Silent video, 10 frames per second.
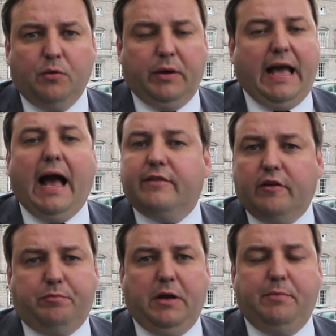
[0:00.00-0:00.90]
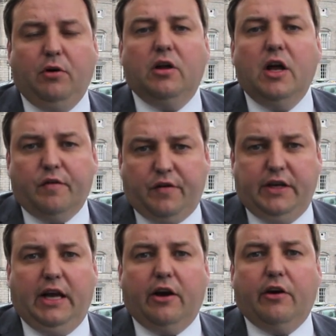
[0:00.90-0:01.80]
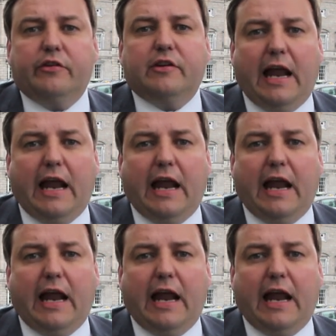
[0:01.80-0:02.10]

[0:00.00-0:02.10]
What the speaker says: We can't have people for years